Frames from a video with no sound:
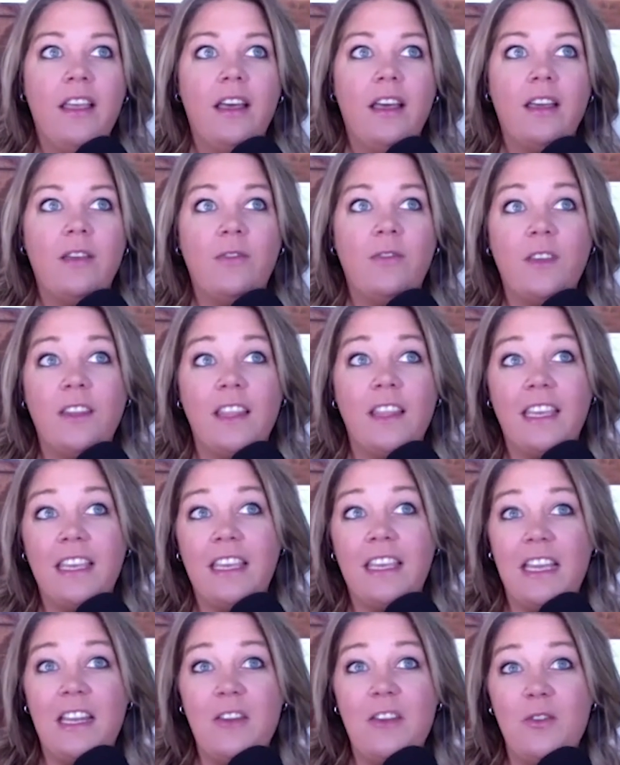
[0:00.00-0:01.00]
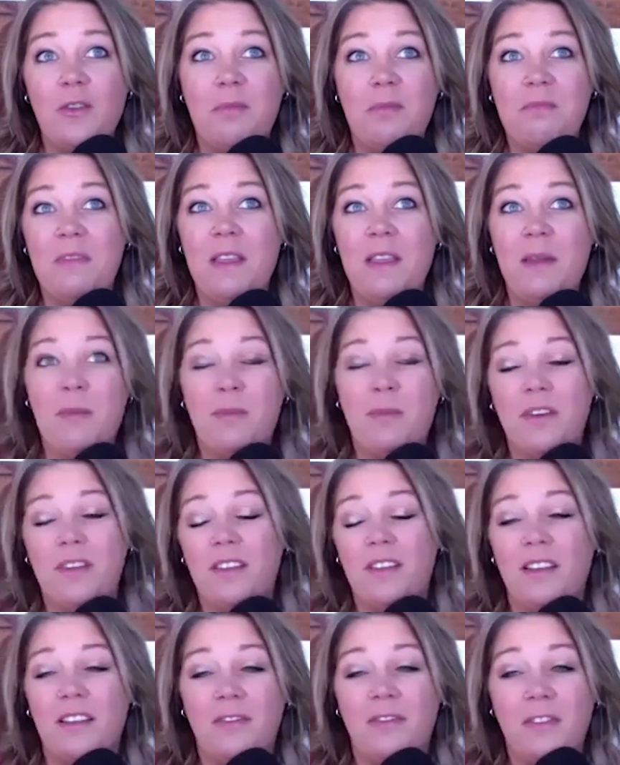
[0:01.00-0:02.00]
I feel like again, you could input
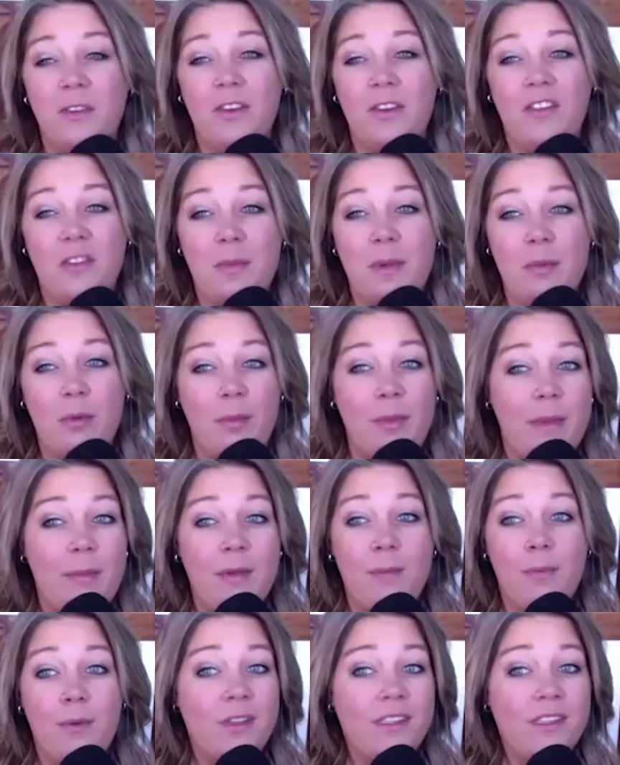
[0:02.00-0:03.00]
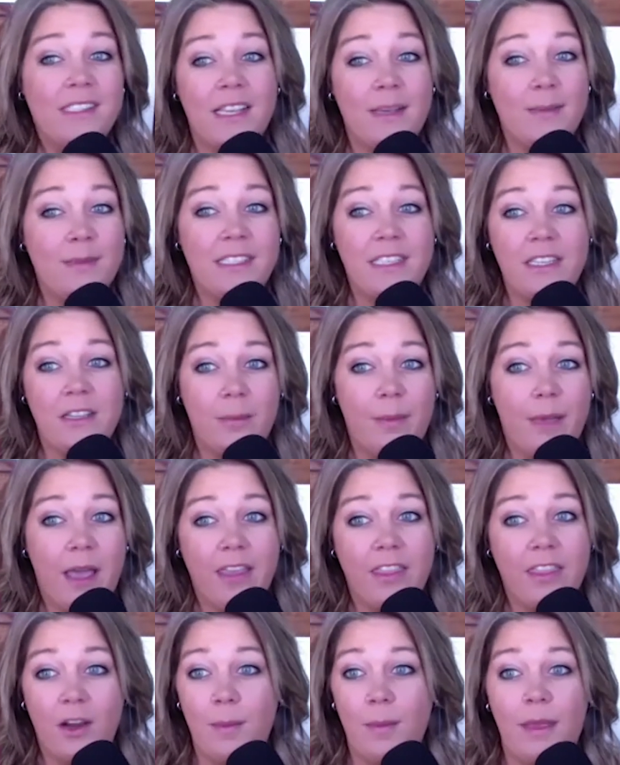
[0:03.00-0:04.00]
a few different people. Maybe you put Sam Steele
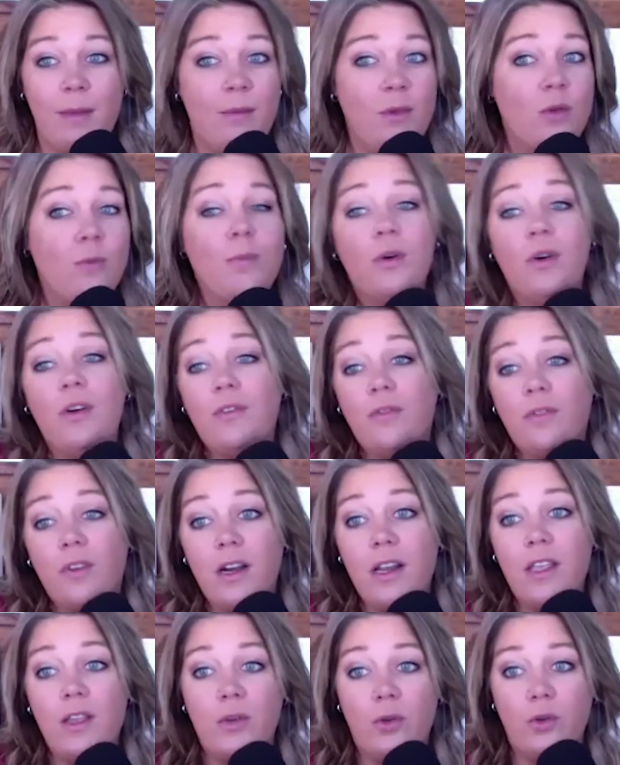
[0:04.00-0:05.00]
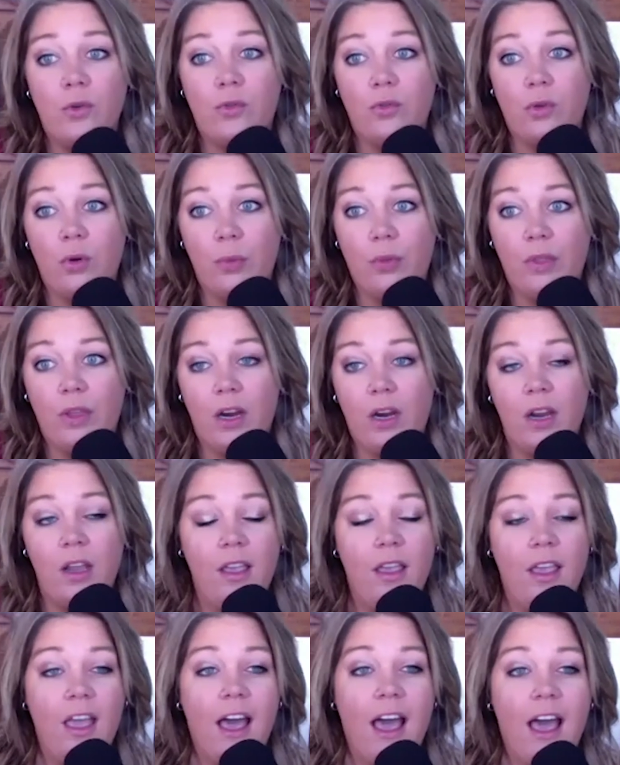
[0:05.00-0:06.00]
back there. Maybe you put Freddie Gaudreau there.
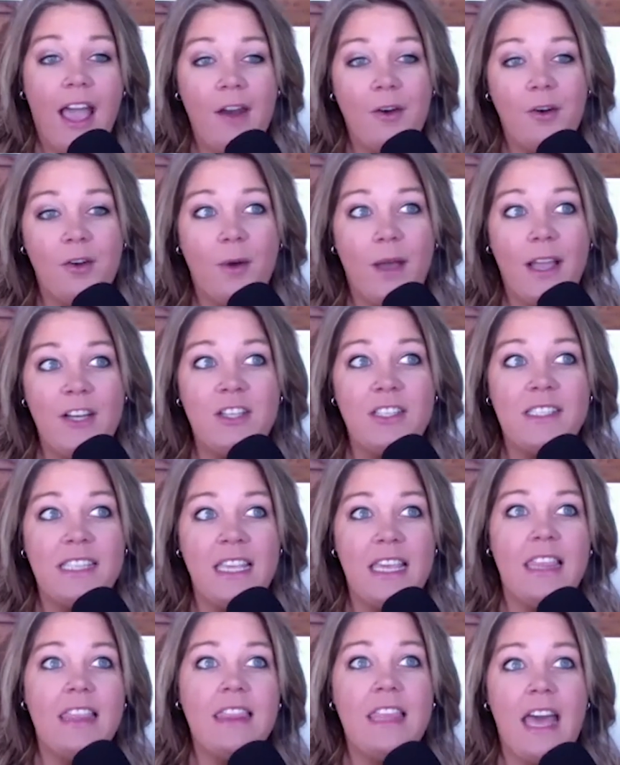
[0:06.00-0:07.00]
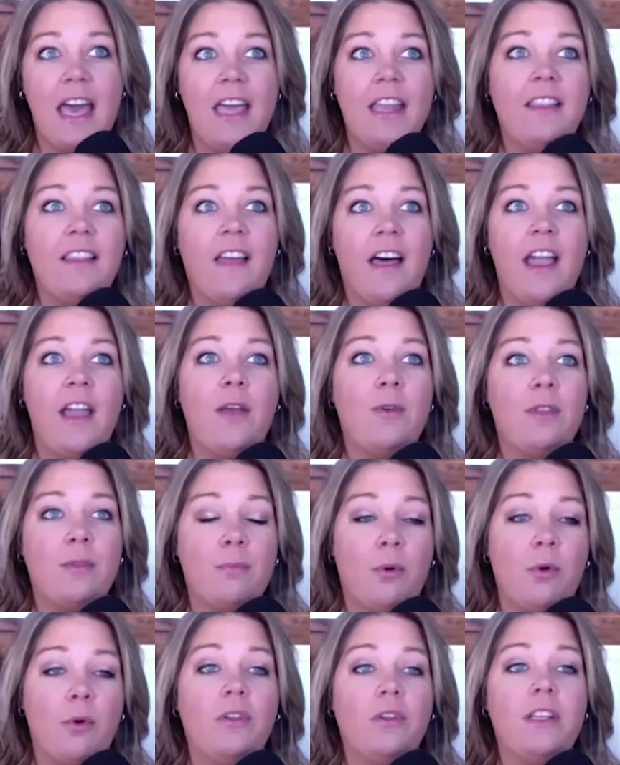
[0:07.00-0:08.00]
I don't know. I just think that line
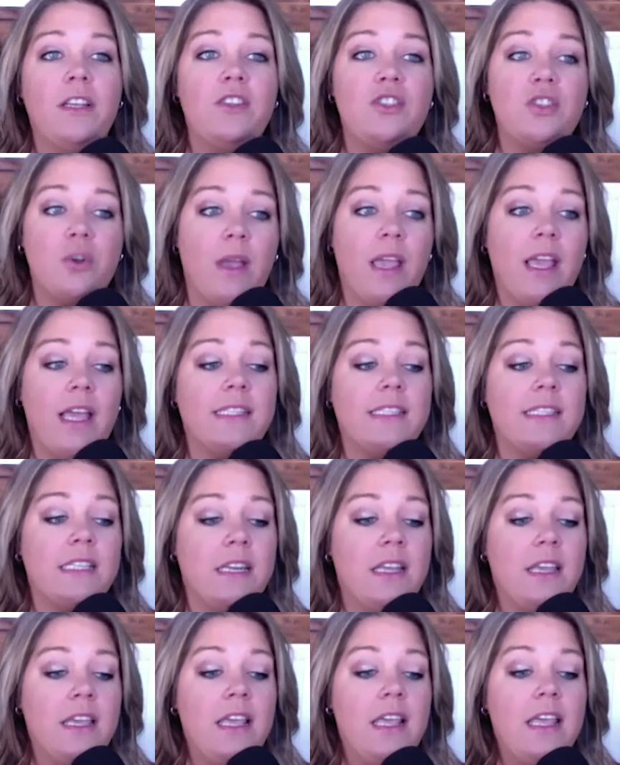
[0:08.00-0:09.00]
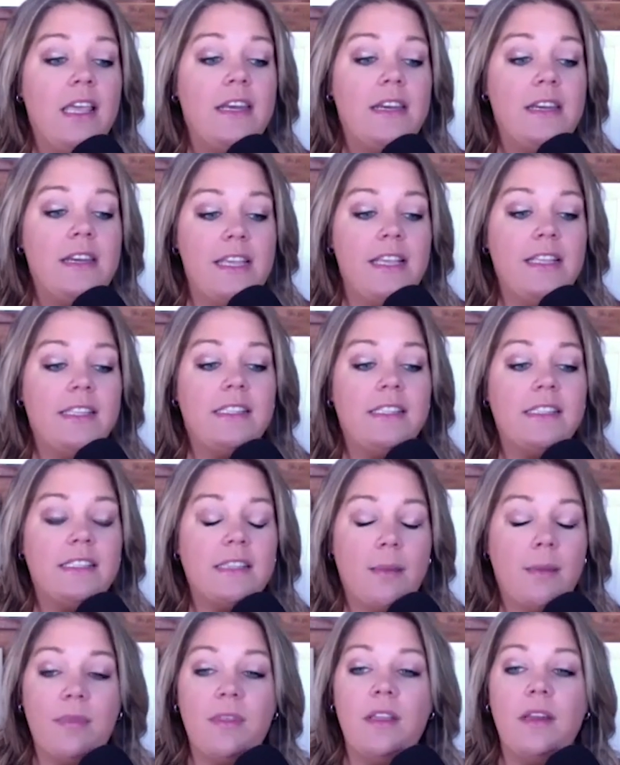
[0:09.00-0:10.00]
with Boldy and Johansson needs
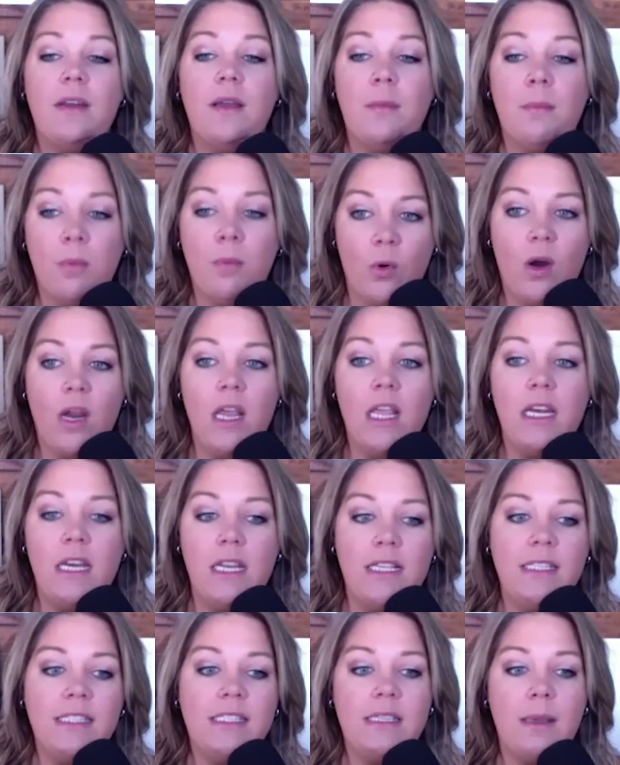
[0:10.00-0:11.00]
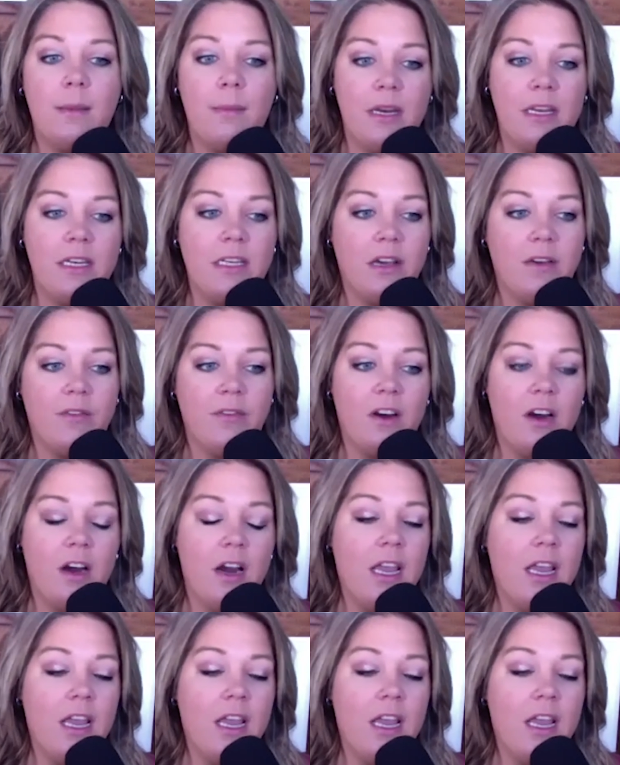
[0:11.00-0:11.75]
something more. It needs somebody tougher.